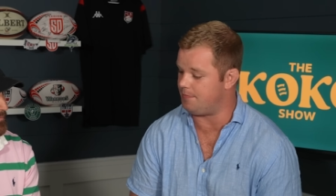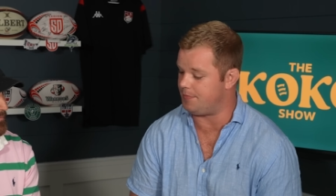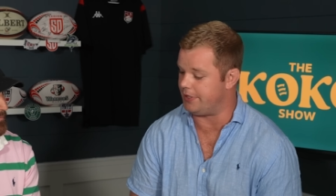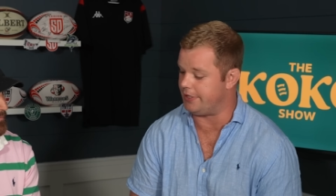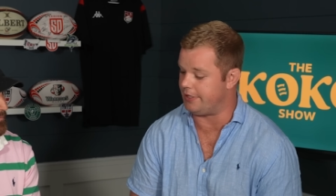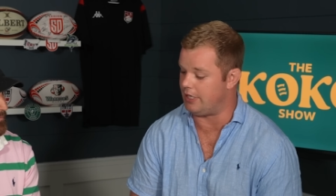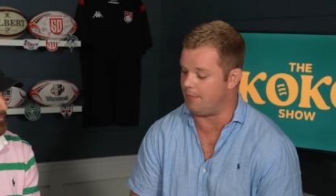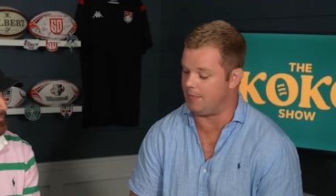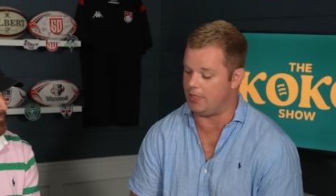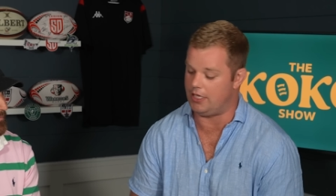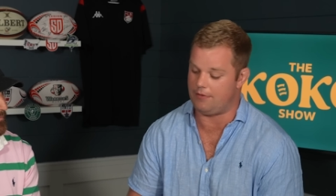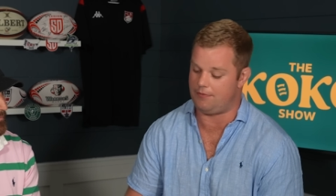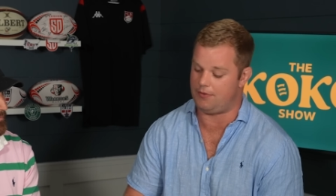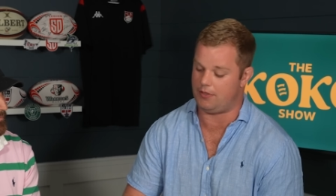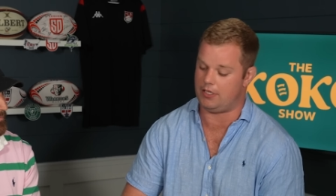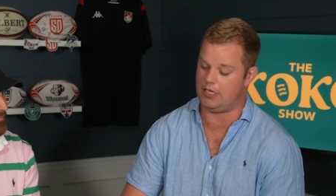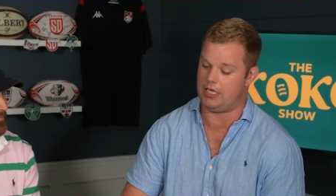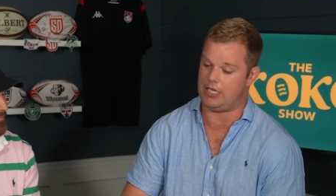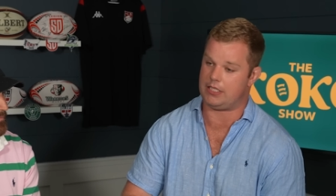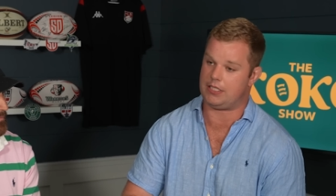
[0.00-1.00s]
But I'm here for
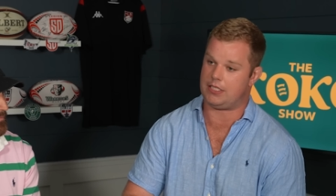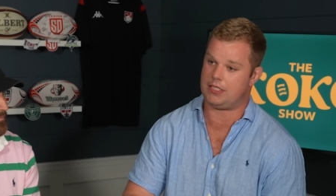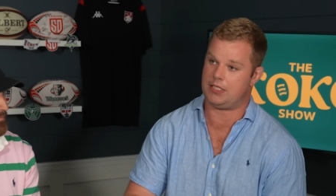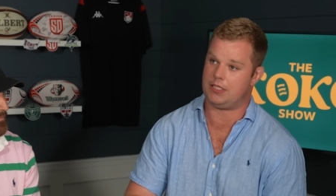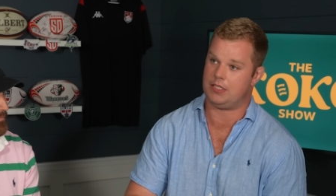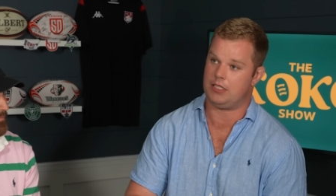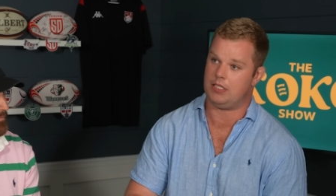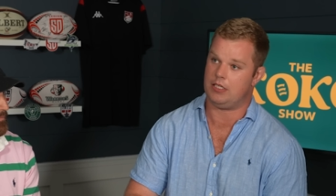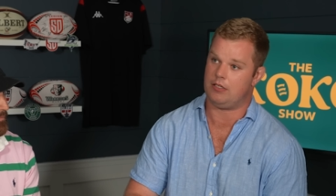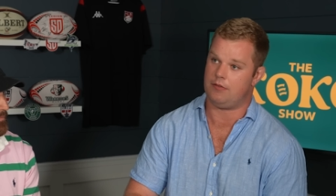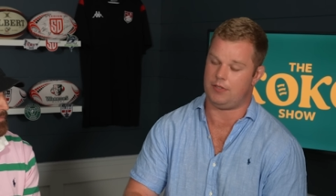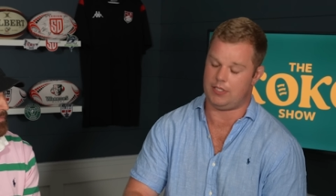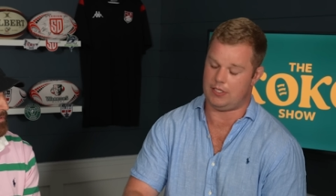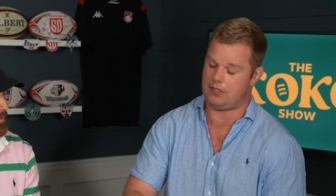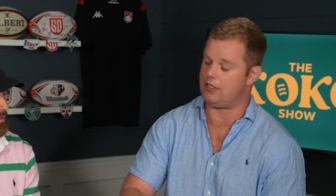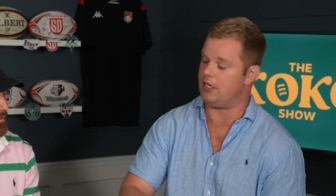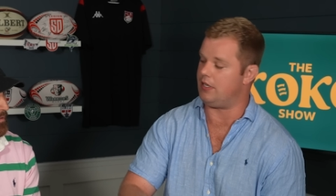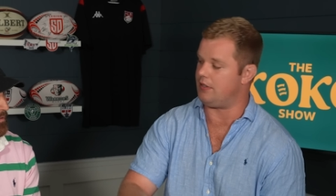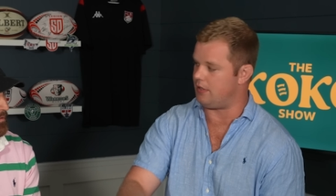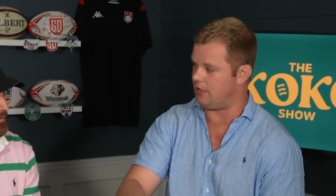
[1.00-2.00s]
the next this
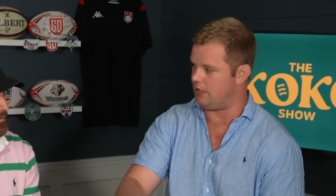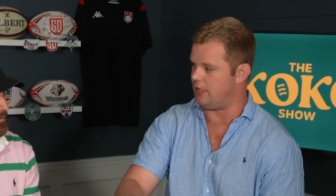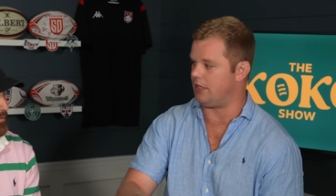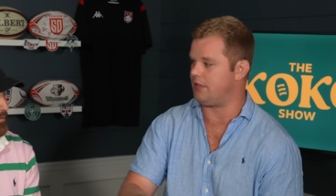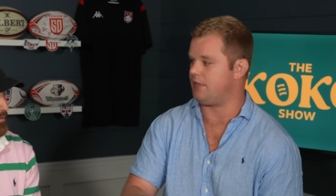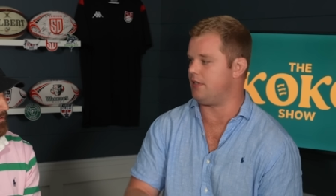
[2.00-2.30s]
season and next